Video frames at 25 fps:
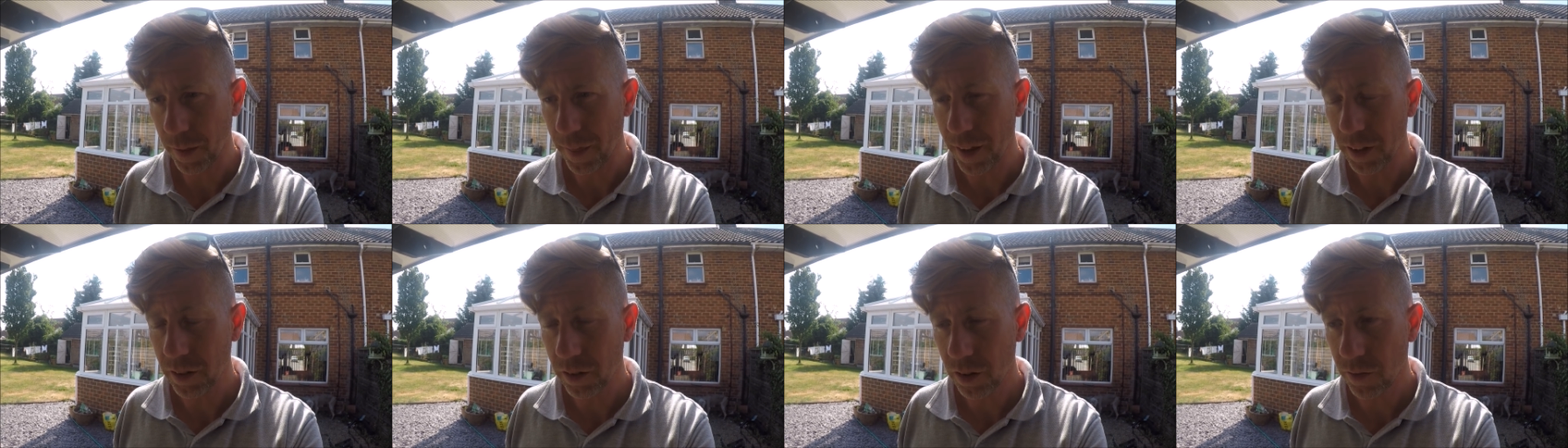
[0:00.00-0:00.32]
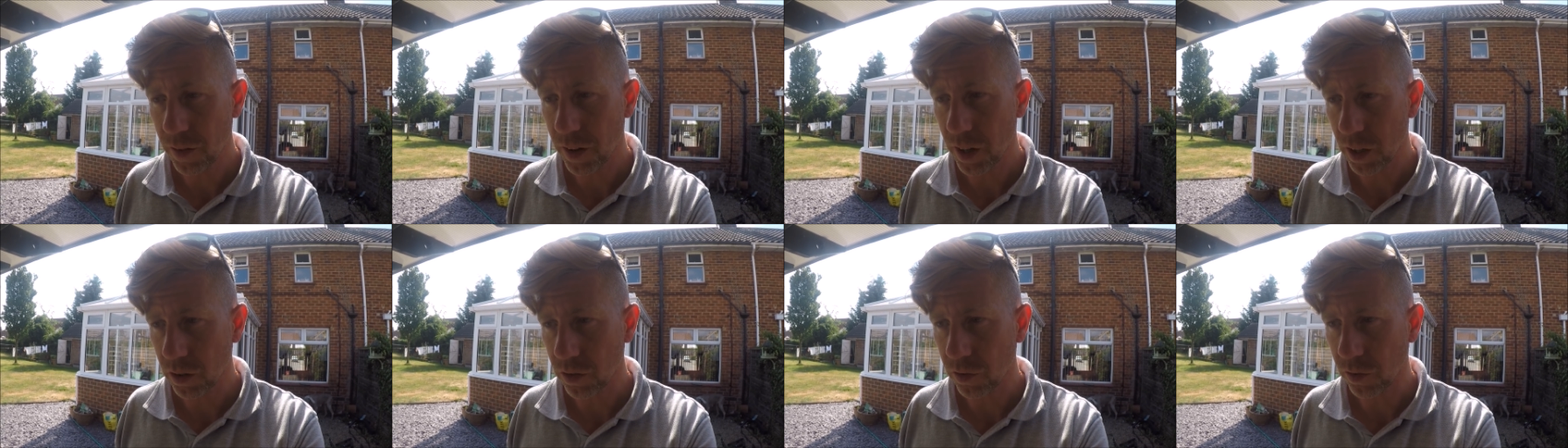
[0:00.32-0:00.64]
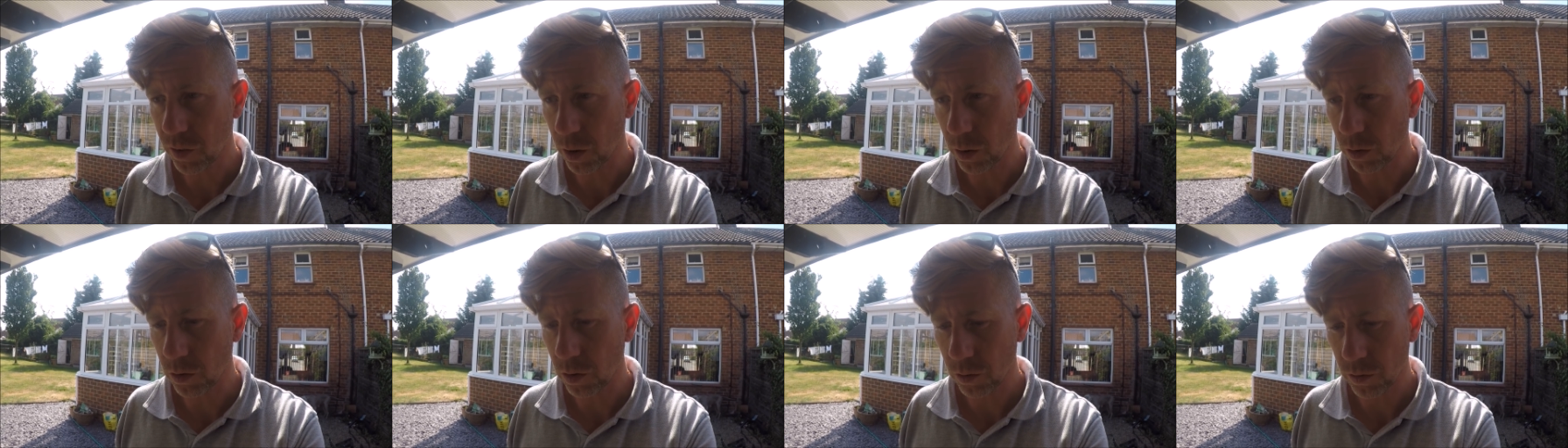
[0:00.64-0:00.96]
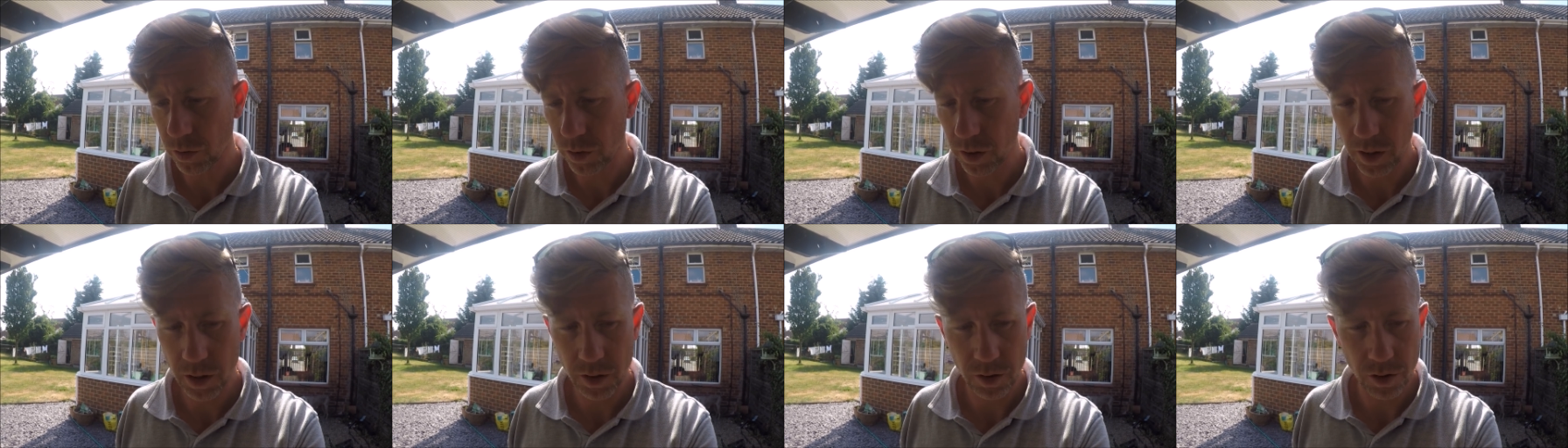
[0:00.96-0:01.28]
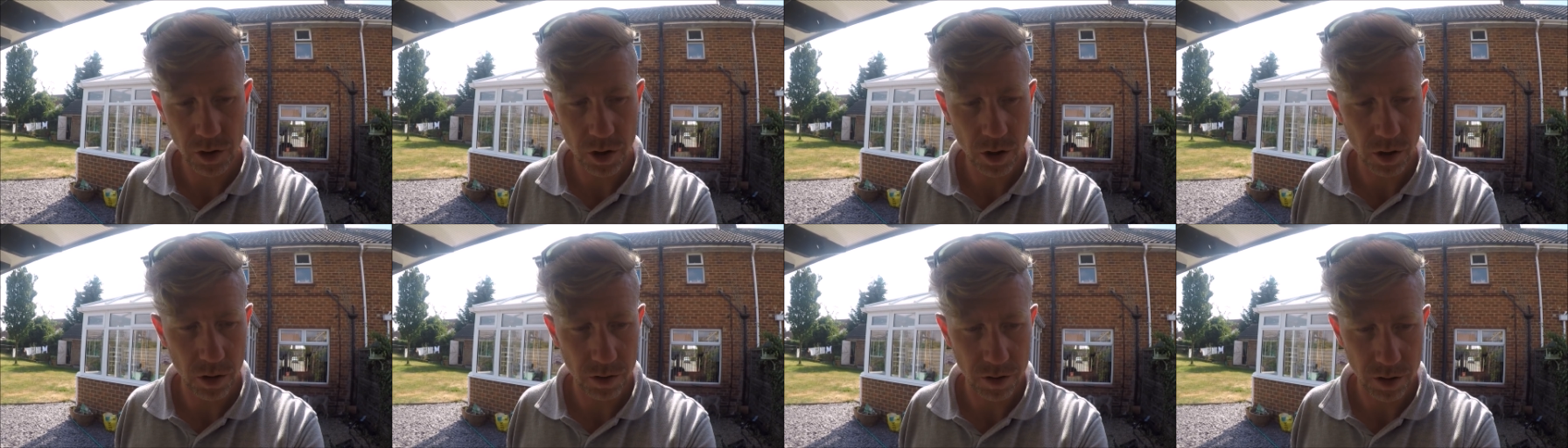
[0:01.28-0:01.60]
That's if it is flukes. Obviously there's a
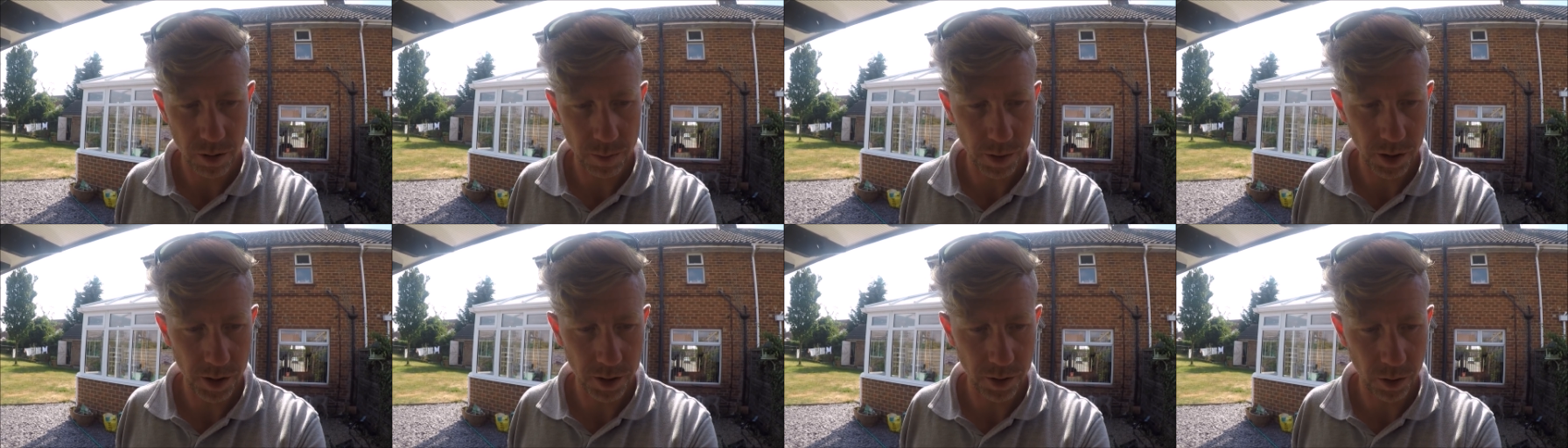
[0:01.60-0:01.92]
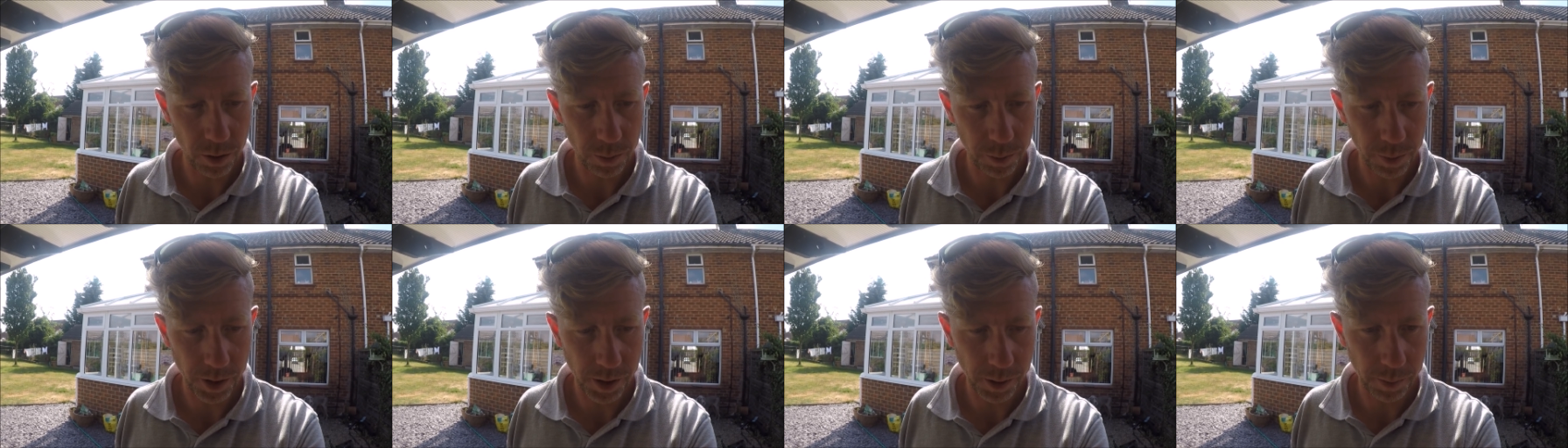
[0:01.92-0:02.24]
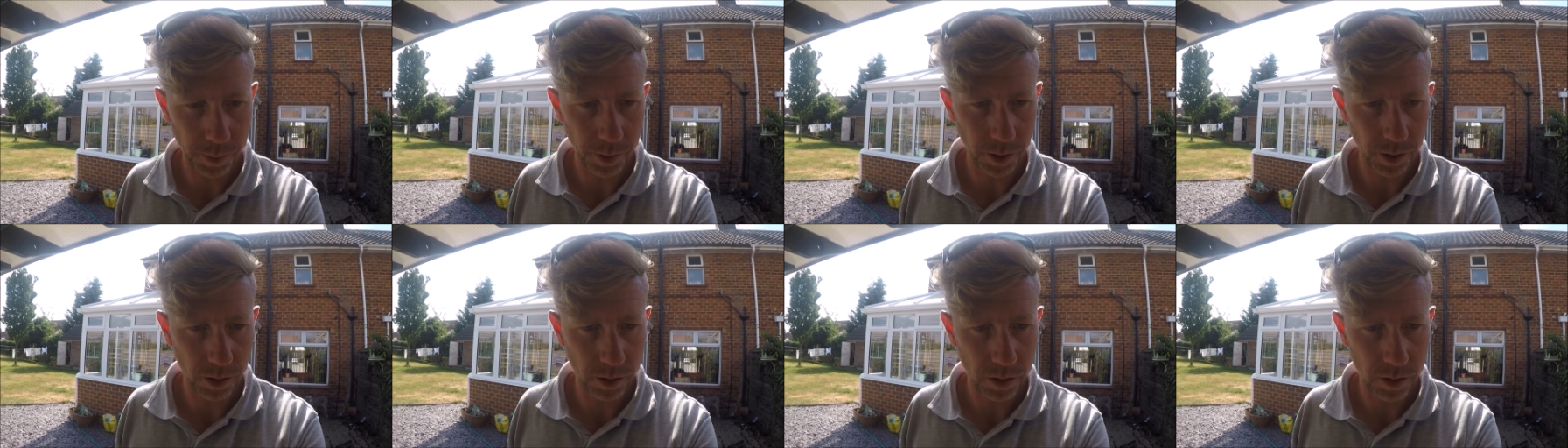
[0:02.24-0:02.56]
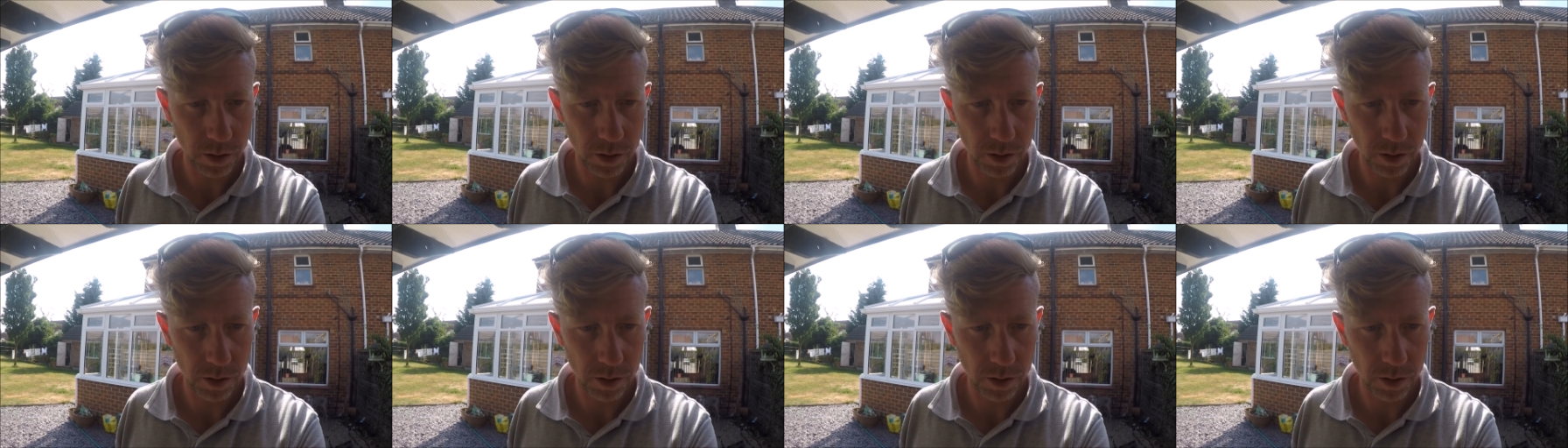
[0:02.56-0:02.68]
chance it might not be, but